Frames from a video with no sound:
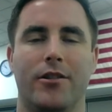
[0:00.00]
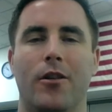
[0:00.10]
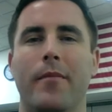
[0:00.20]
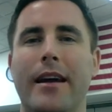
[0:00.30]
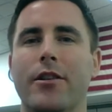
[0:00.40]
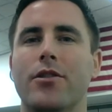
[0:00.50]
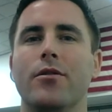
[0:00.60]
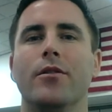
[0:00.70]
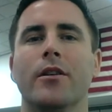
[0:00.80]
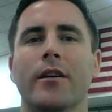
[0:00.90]
So make
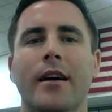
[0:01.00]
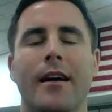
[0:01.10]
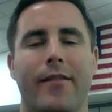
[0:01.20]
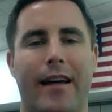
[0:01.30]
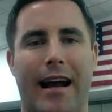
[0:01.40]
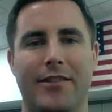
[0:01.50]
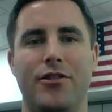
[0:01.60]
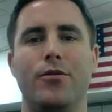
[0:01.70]
sure that as